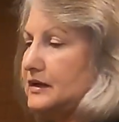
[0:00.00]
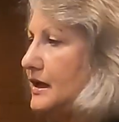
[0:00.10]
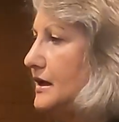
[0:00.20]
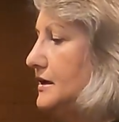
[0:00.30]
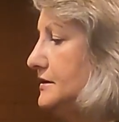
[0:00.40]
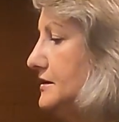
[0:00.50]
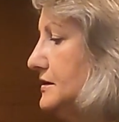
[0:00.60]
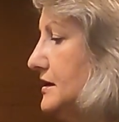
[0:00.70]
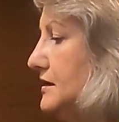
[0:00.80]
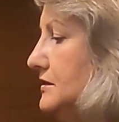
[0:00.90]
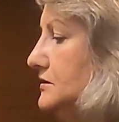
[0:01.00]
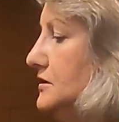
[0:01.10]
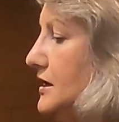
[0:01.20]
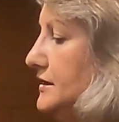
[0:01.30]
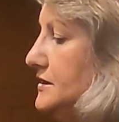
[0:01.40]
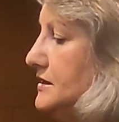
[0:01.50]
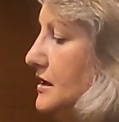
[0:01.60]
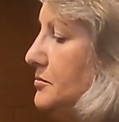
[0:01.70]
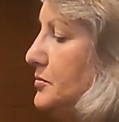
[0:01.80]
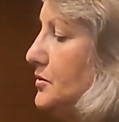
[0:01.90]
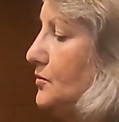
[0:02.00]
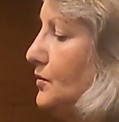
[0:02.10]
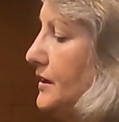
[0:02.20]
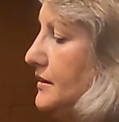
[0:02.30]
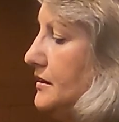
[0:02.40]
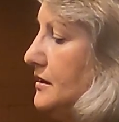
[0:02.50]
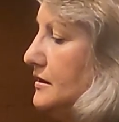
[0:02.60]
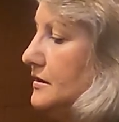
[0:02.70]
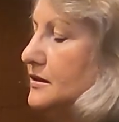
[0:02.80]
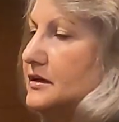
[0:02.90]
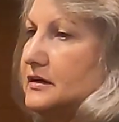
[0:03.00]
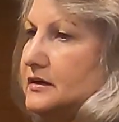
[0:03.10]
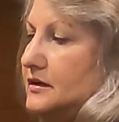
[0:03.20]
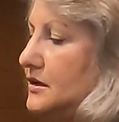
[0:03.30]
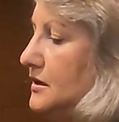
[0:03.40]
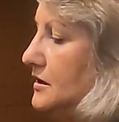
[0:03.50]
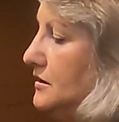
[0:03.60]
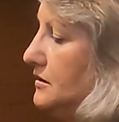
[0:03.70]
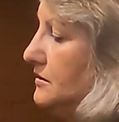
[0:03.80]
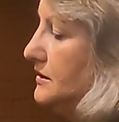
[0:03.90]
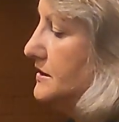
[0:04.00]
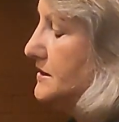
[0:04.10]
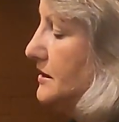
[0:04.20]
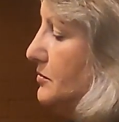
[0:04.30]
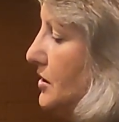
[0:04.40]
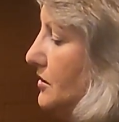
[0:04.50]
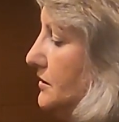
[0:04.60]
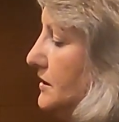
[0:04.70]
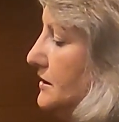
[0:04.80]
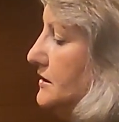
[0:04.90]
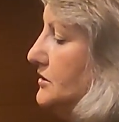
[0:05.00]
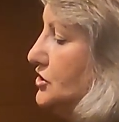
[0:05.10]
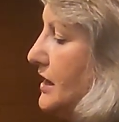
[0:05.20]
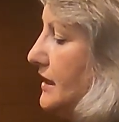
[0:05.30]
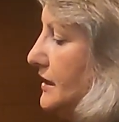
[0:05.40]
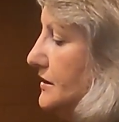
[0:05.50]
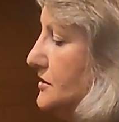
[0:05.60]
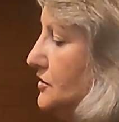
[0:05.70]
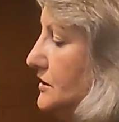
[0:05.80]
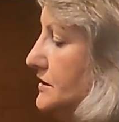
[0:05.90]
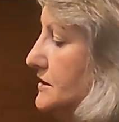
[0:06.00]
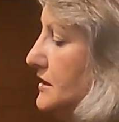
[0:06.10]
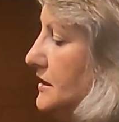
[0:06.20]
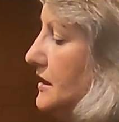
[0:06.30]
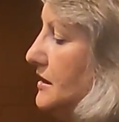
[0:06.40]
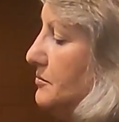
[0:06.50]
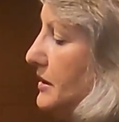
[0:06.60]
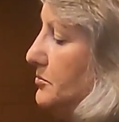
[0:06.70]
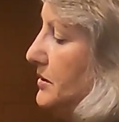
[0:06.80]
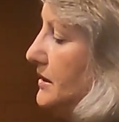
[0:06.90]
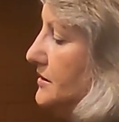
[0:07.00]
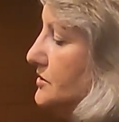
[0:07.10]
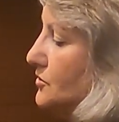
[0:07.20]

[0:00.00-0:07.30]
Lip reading: and lined it up with the seam on the jacket. So you can see my pins